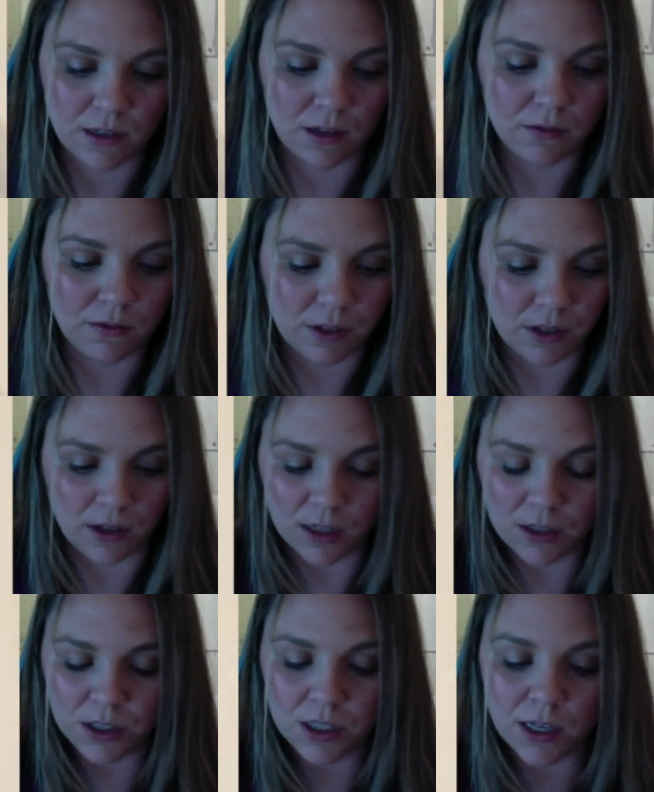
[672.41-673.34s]
right, for your
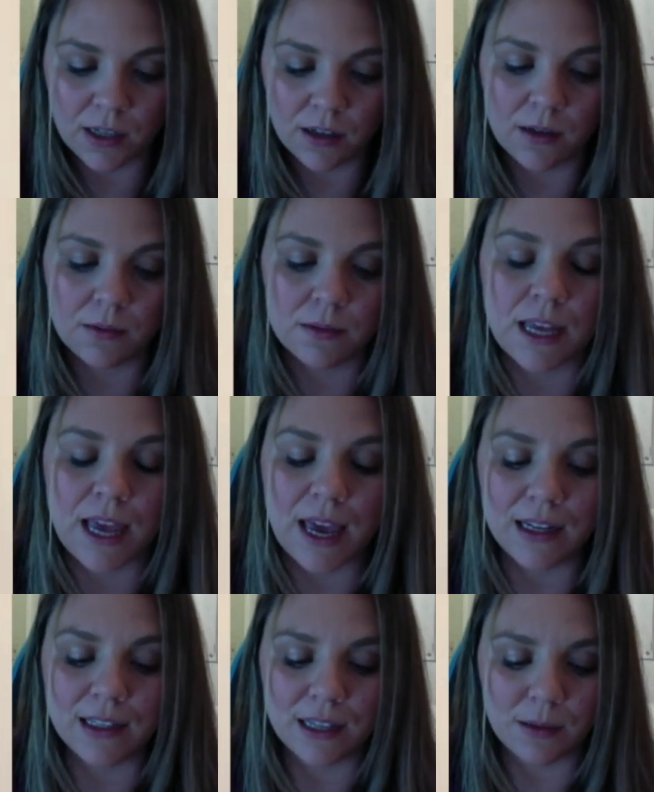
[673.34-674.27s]
energy diagrams,
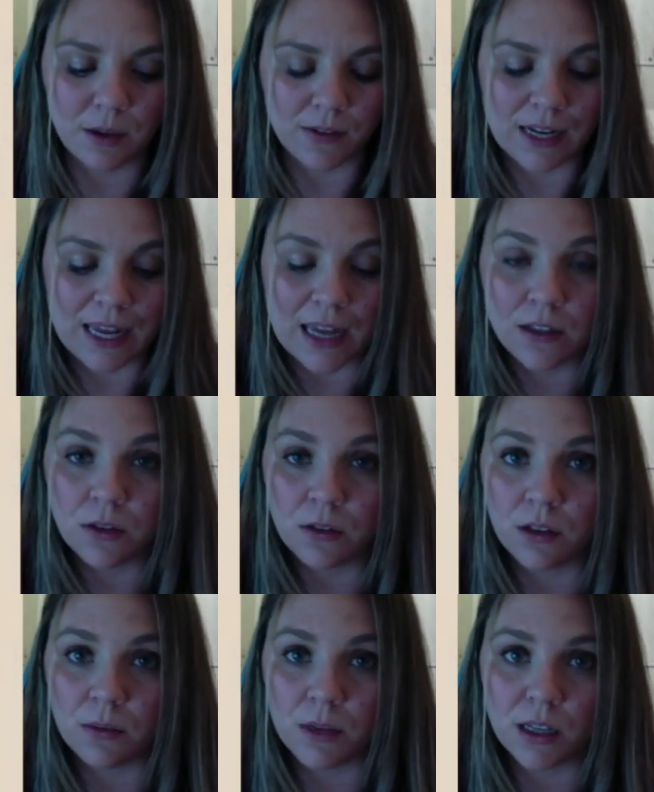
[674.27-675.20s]
anytime you have an
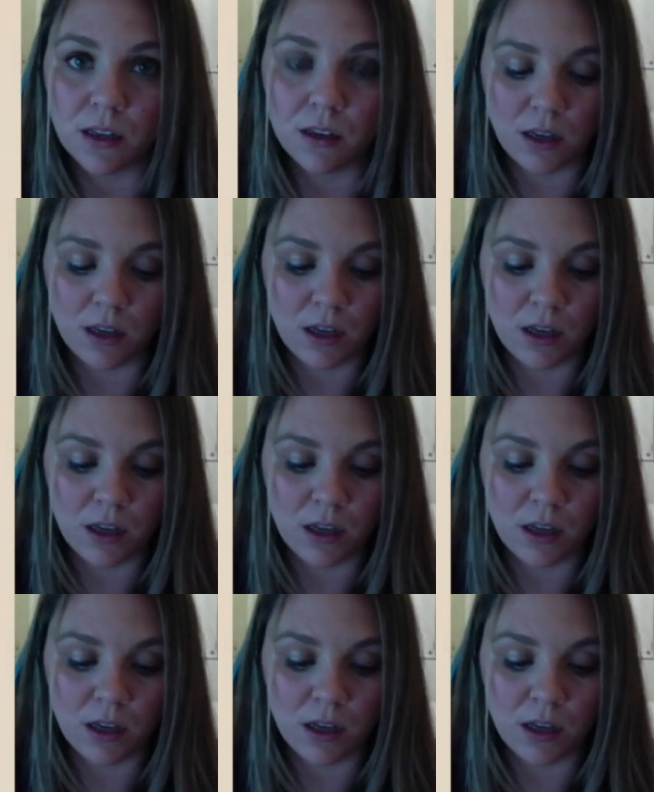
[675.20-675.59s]
endothermic